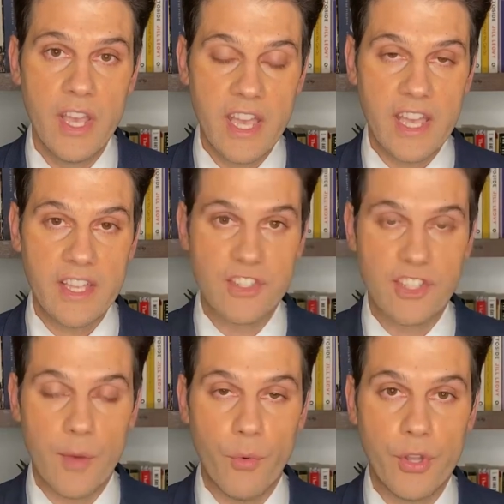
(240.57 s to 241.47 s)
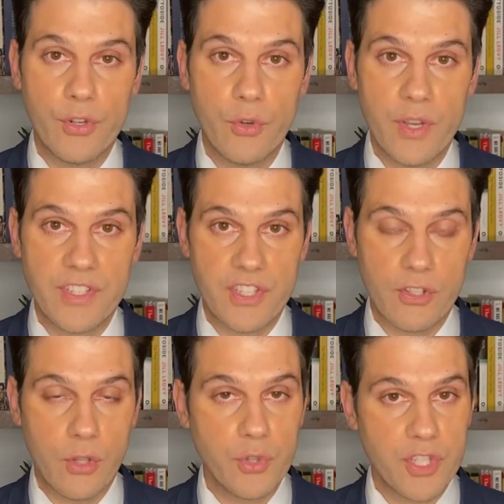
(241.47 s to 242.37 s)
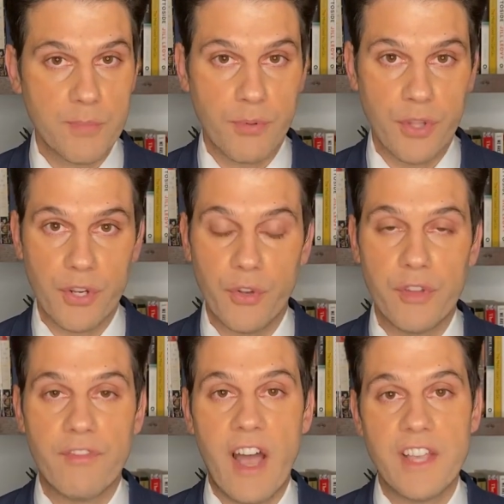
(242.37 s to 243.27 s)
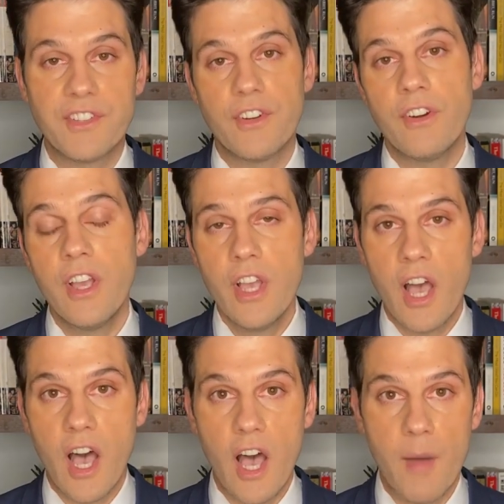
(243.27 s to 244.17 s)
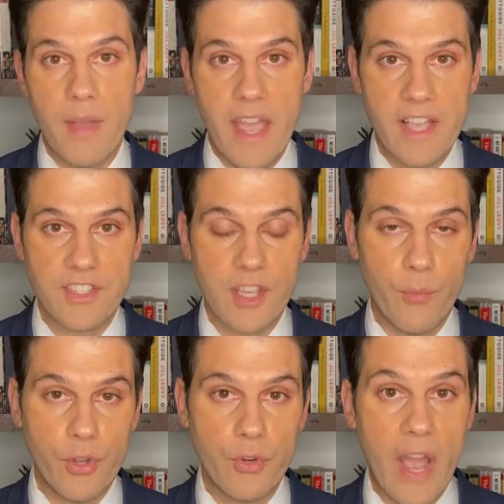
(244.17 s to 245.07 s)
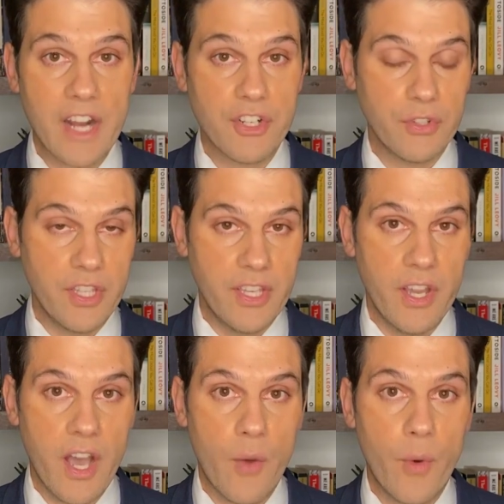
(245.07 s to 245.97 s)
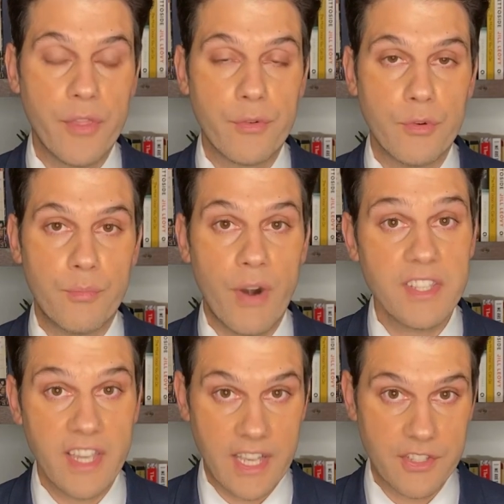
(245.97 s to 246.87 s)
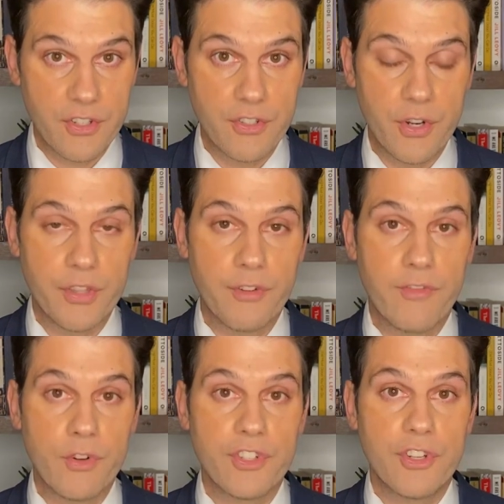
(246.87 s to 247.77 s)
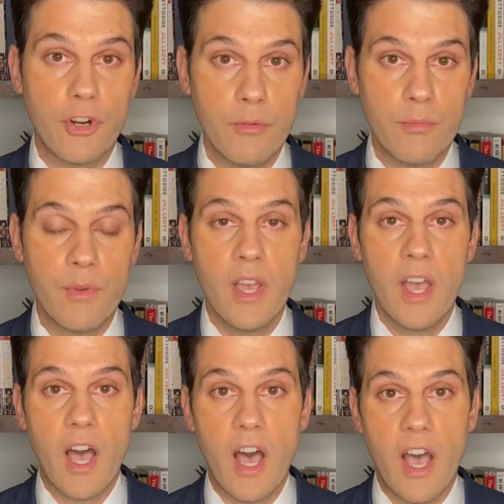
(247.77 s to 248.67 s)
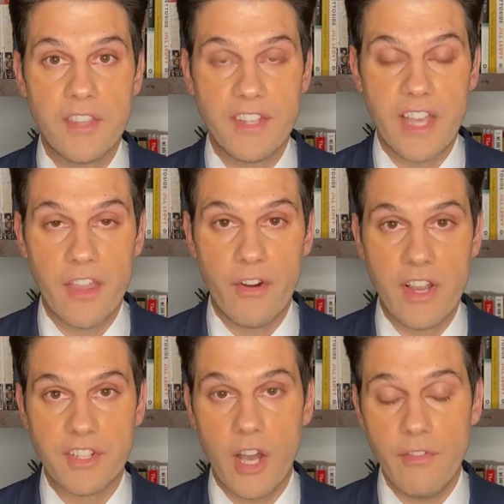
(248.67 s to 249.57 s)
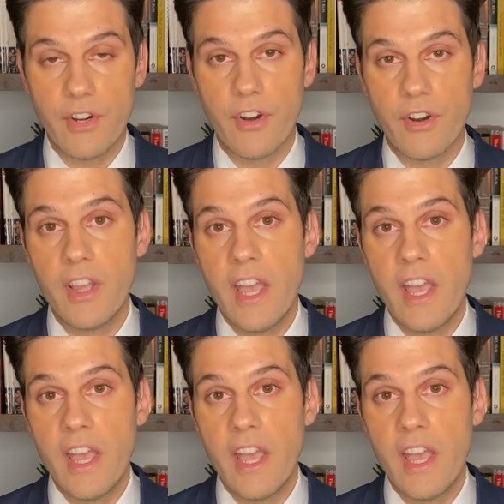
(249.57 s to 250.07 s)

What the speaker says: is someone who is his closest political advisor and someone who actually went through breast cancer during their first term together as governor.